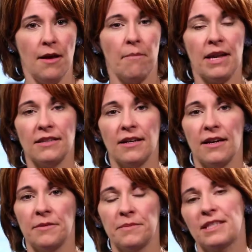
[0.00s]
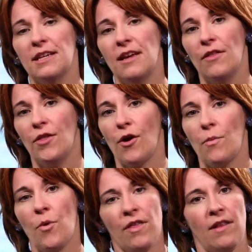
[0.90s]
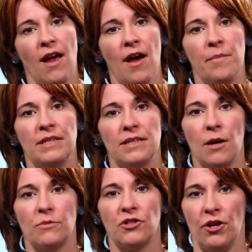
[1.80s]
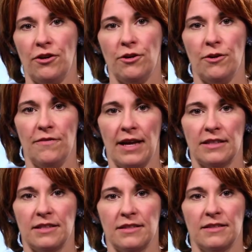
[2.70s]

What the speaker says: Many times, they're more than happy to help share your event.